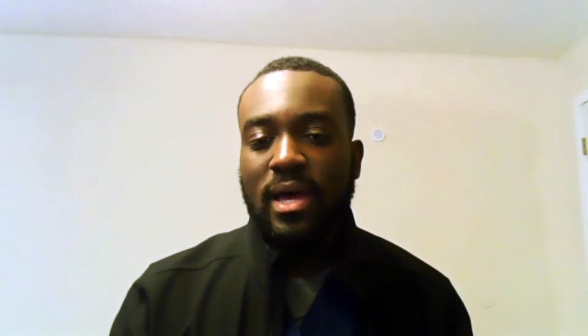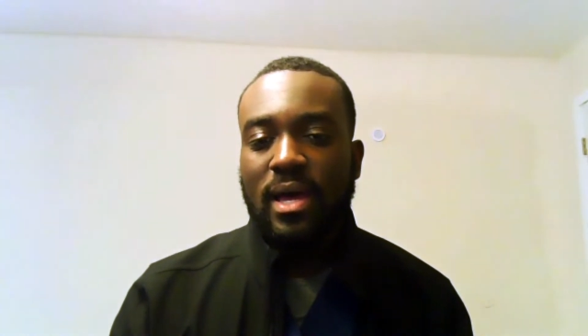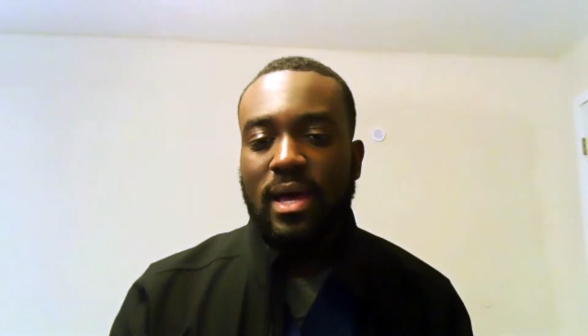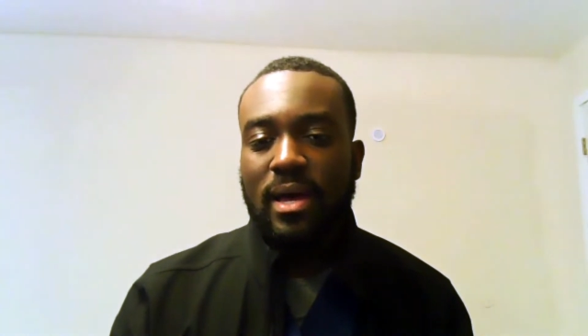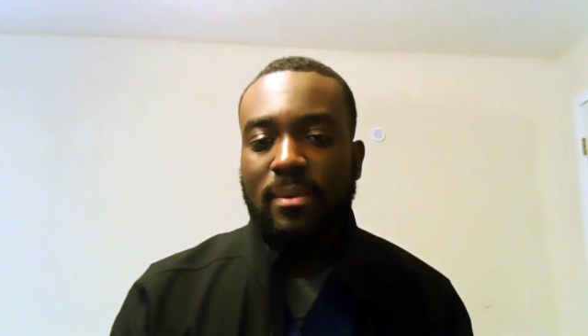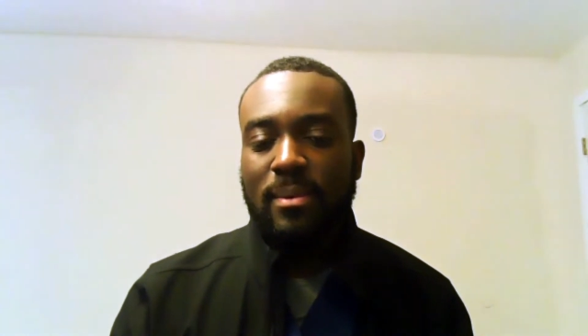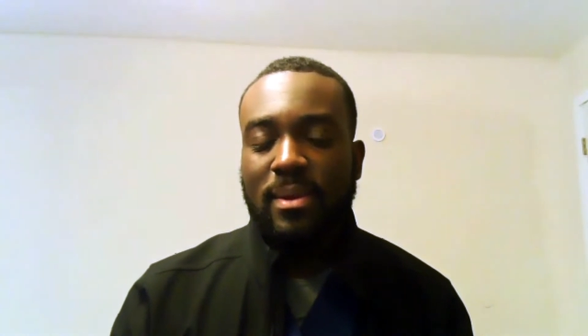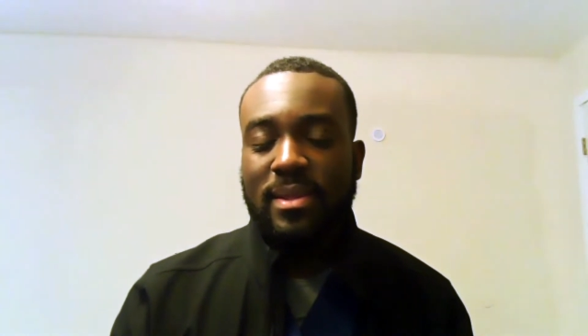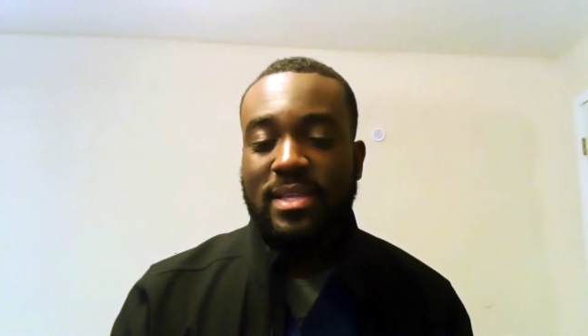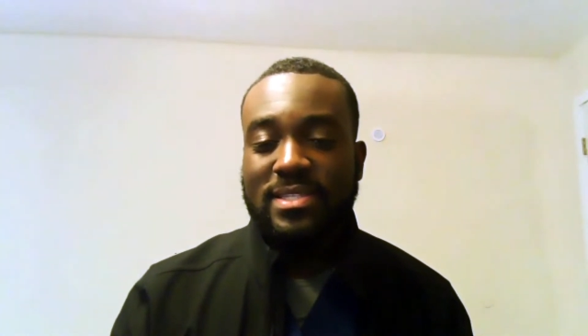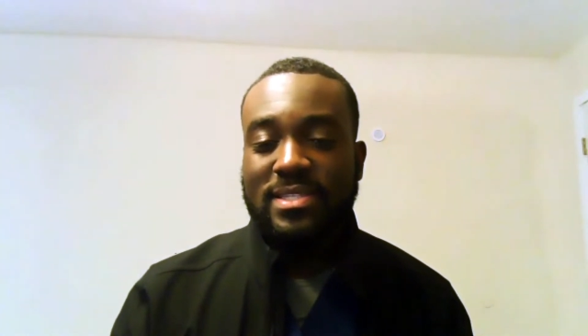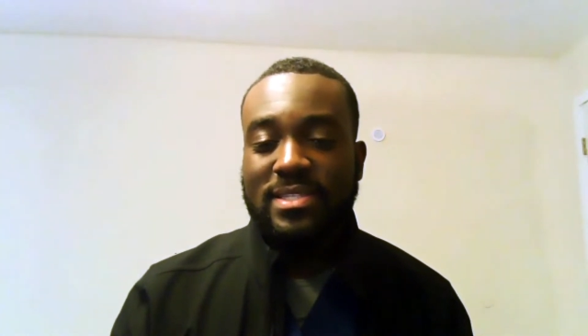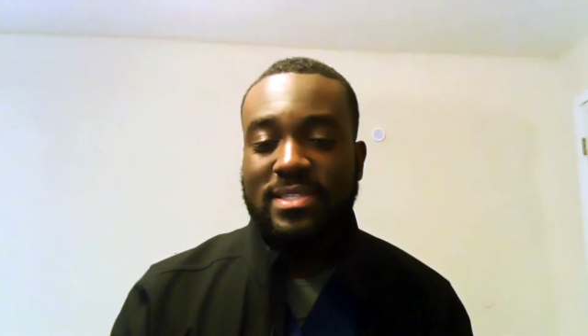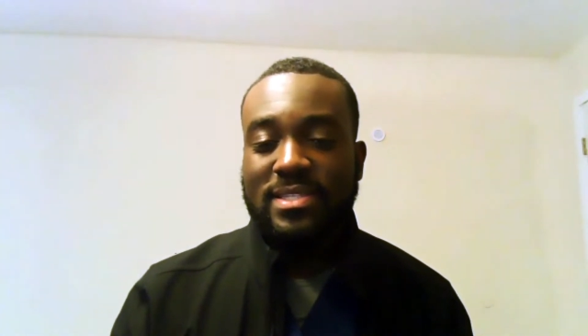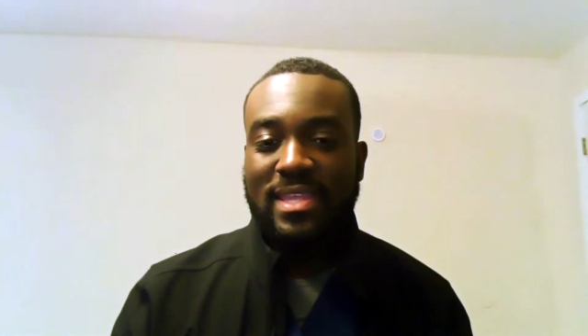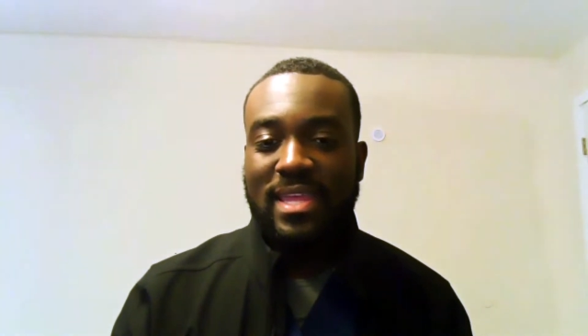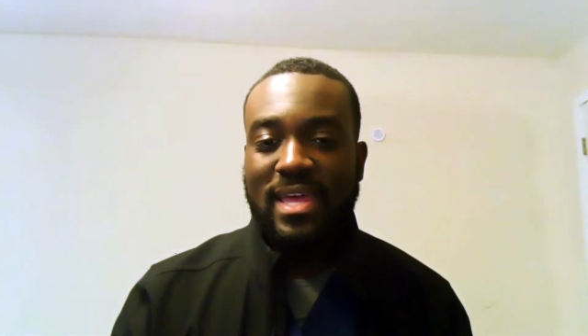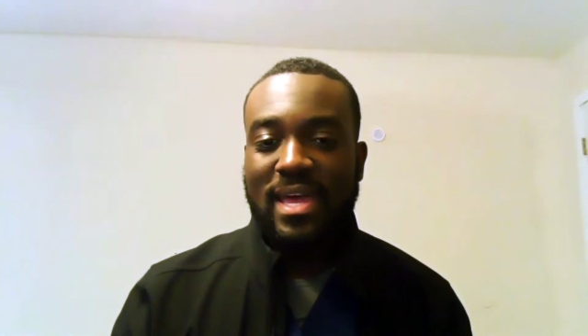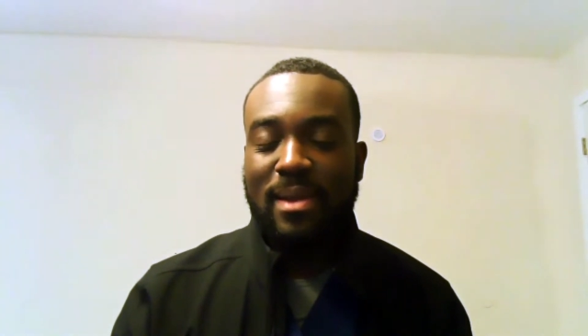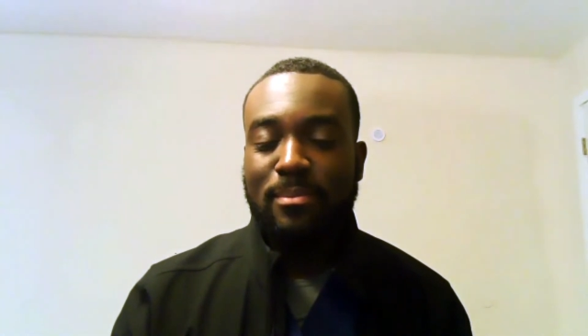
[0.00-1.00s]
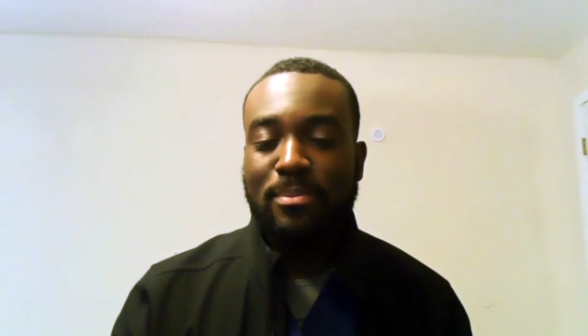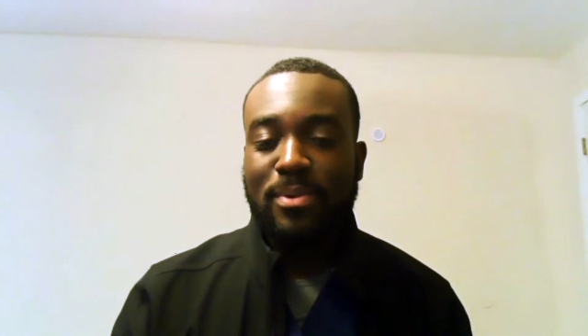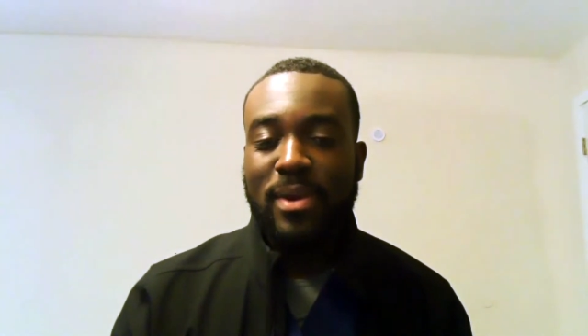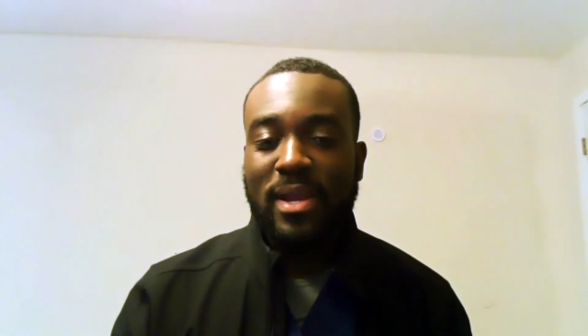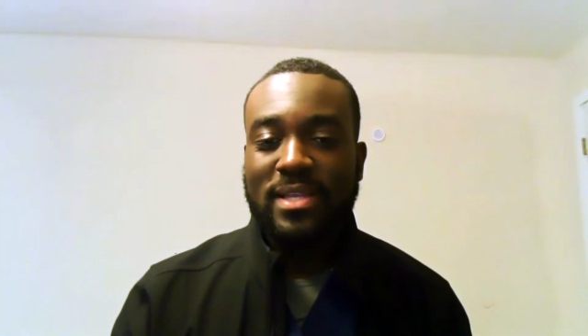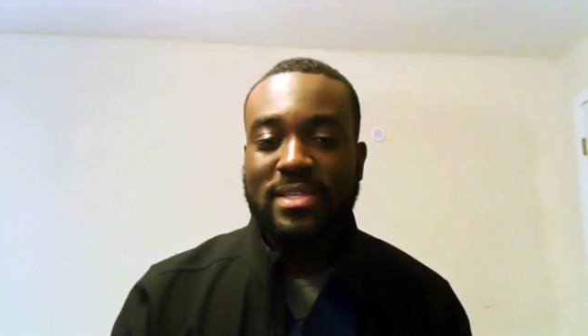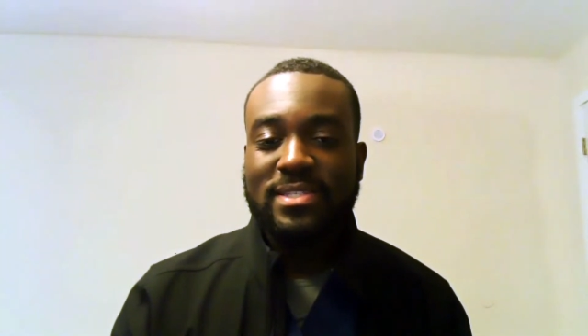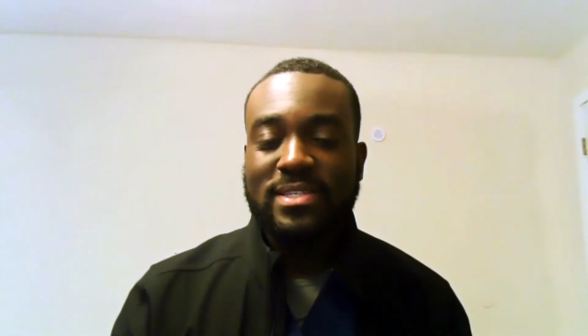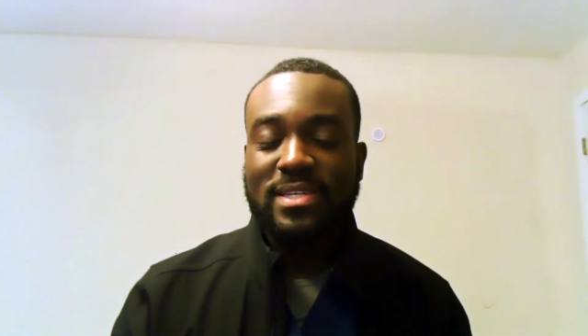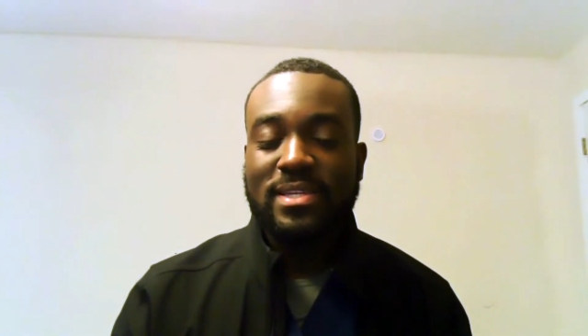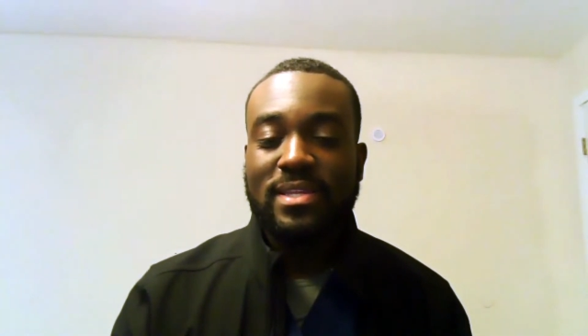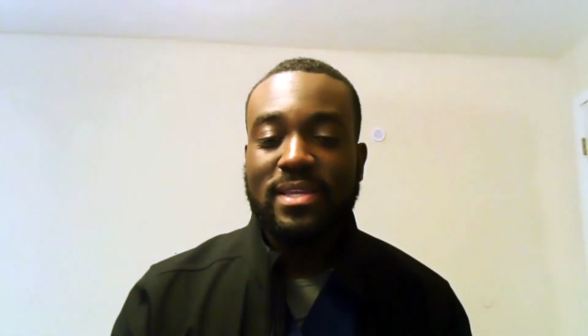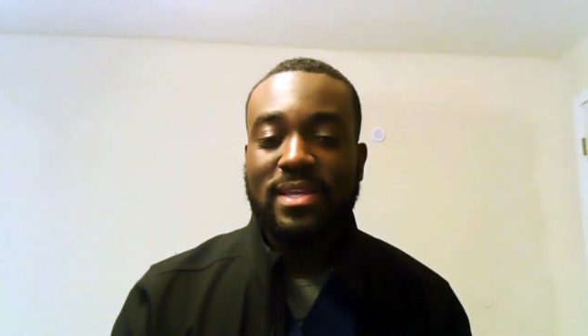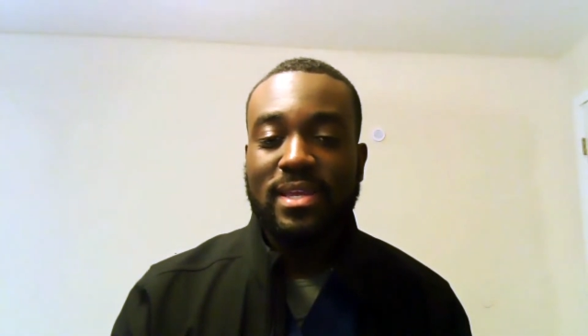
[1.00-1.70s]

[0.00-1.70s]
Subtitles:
In the state that I'm practicing